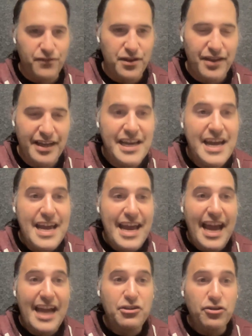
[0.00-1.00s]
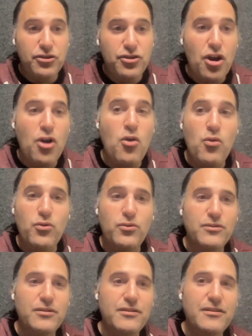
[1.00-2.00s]
of fun things. And you'll know
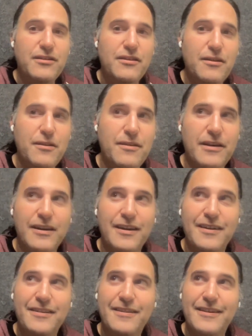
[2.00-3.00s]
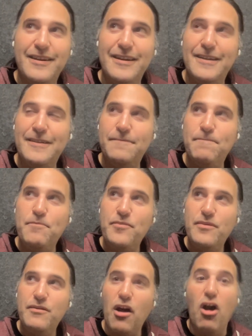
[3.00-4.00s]
the
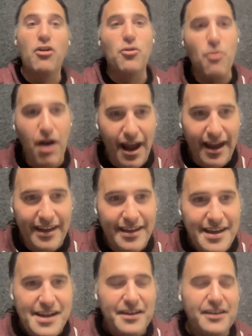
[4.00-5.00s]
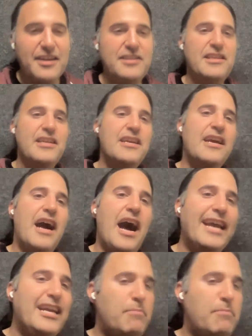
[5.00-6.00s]
ROI. Because
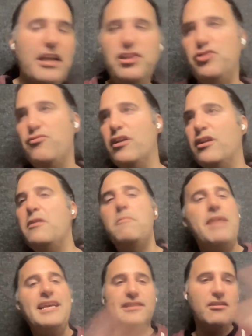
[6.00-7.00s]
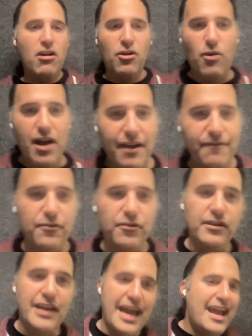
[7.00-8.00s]
I can pitch you on an amazing ROI
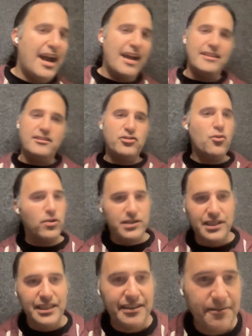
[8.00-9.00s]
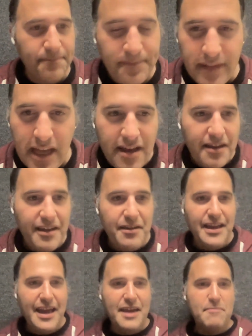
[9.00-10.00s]
for an AI that scores leads.
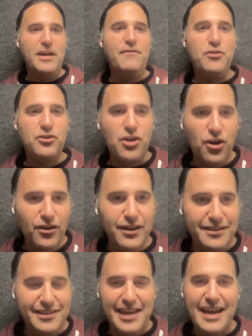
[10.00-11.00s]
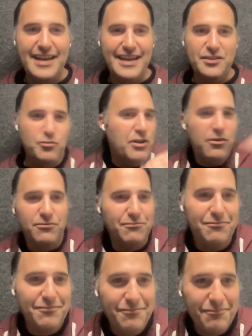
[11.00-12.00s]
But if your current state is we don't
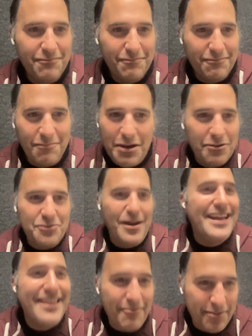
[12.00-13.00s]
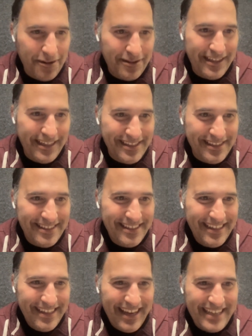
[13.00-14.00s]
do anything with our leads
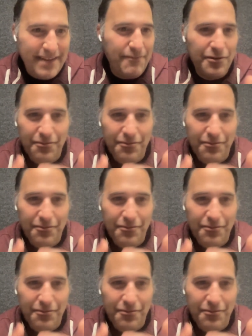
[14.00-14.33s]
except